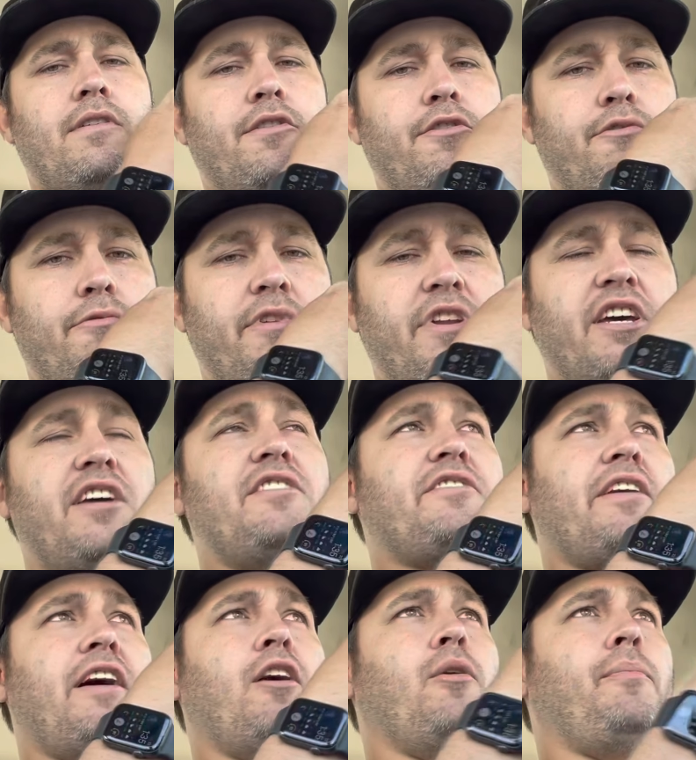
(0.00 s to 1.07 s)
You need
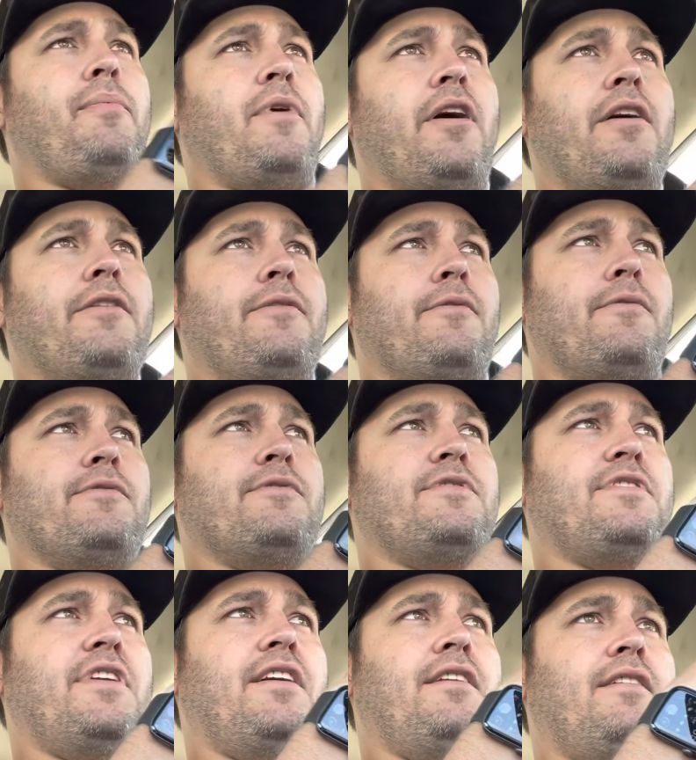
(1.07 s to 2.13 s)
to help
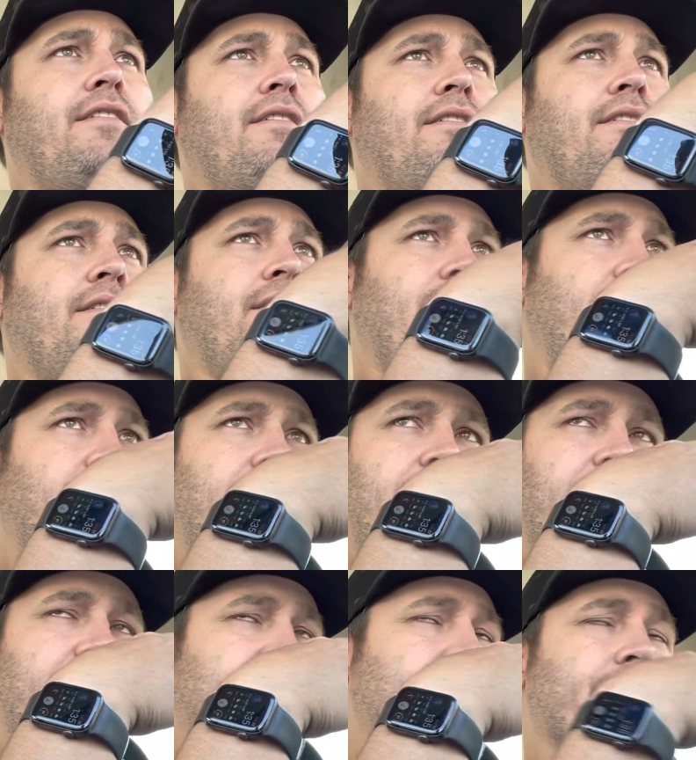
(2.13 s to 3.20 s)
others
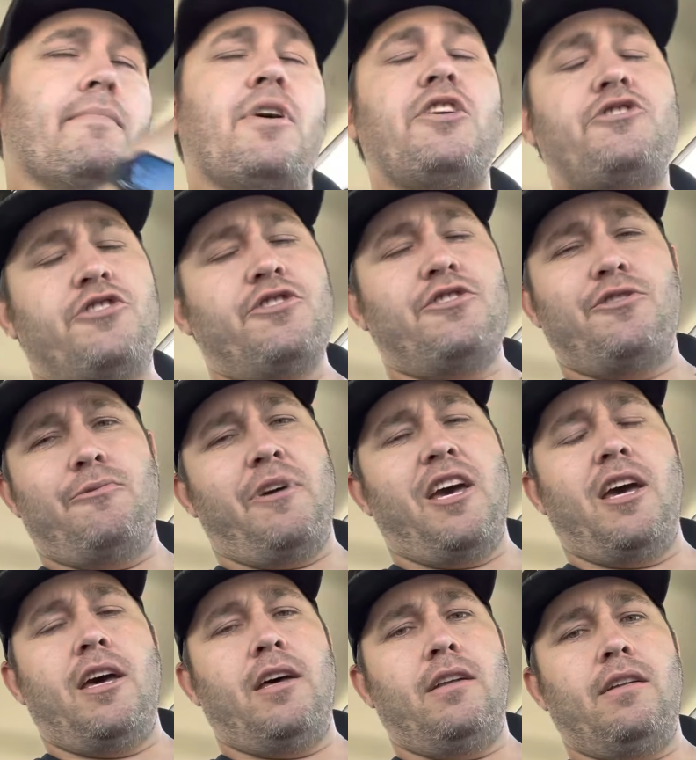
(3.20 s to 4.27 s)
as much as you
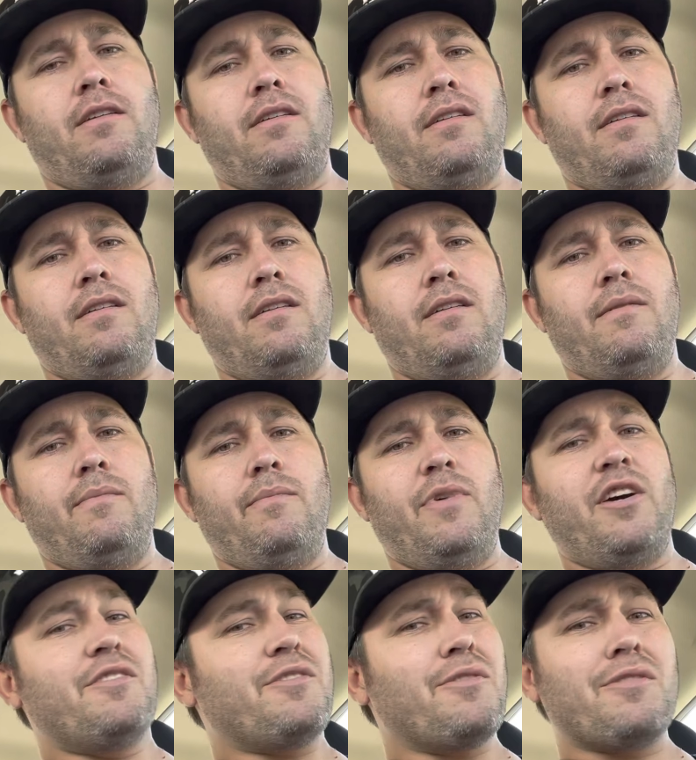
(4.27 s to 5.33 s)
can,
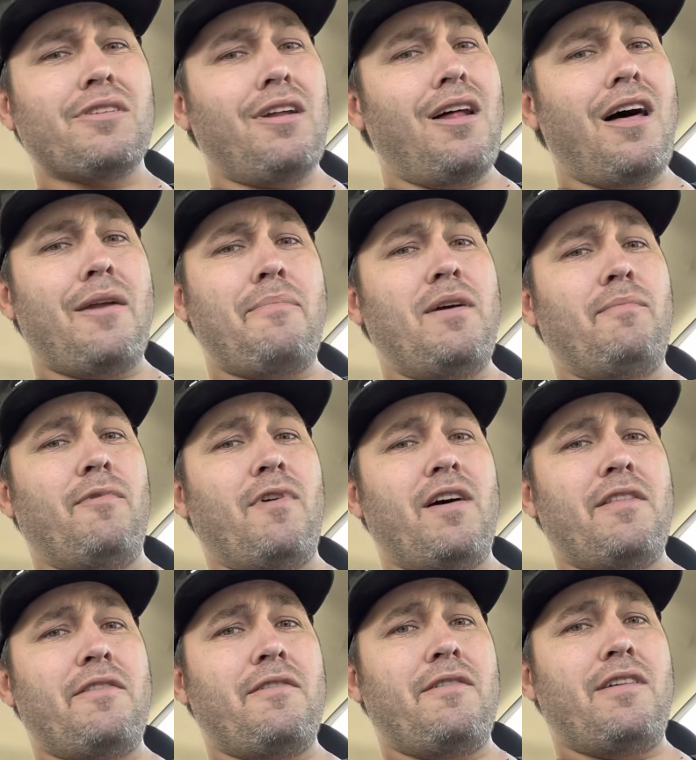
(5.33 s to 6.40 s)
because there's a lot of people
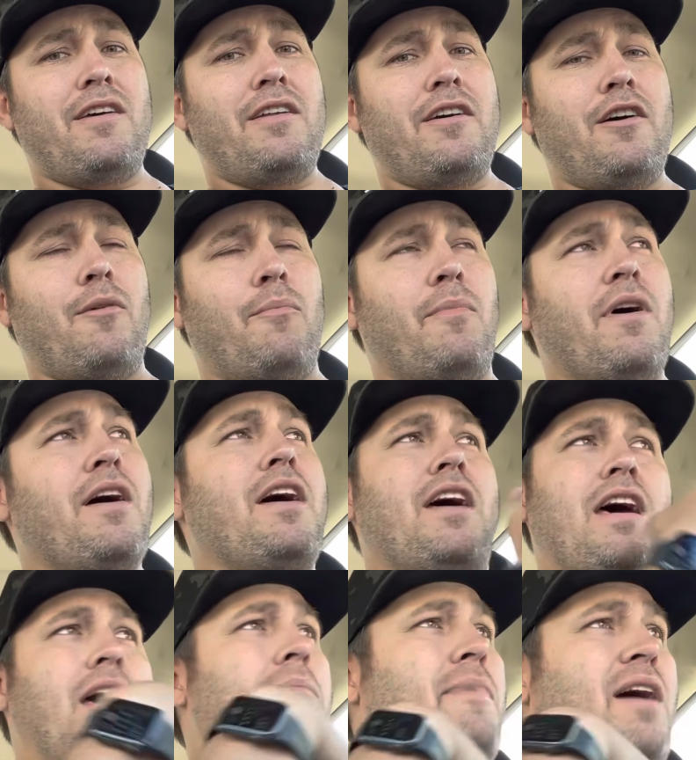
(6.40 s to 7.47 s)
out there that need help.
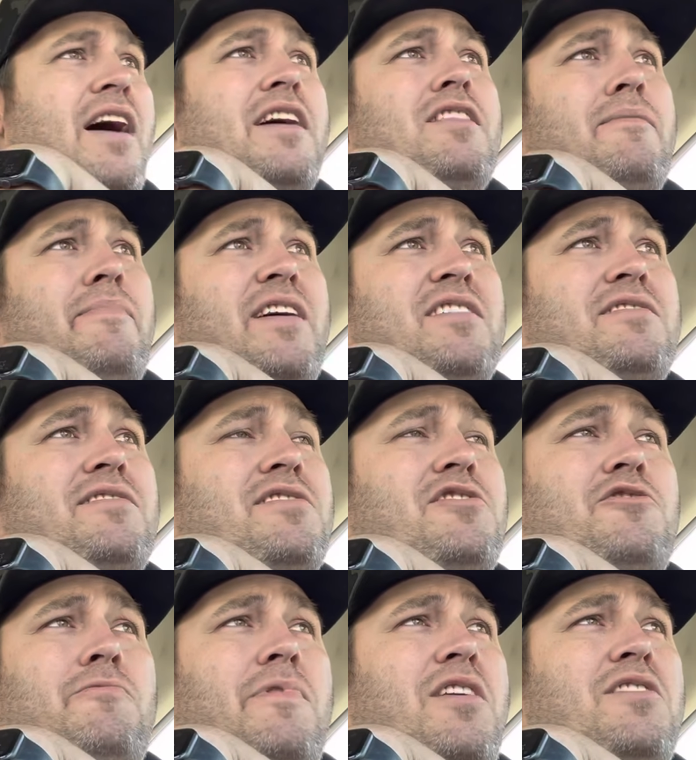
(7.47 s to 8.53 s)
Am I in the best
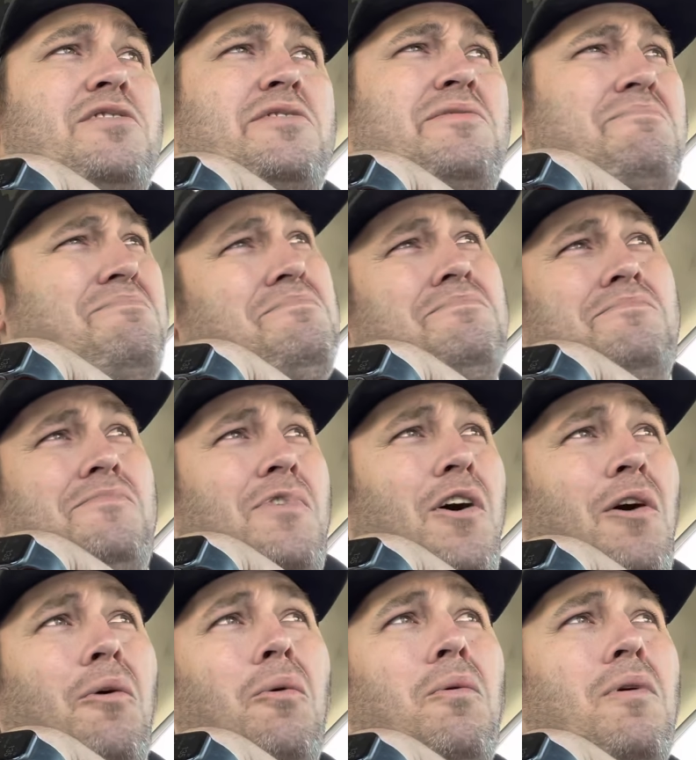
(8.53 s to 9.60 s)
situation? No,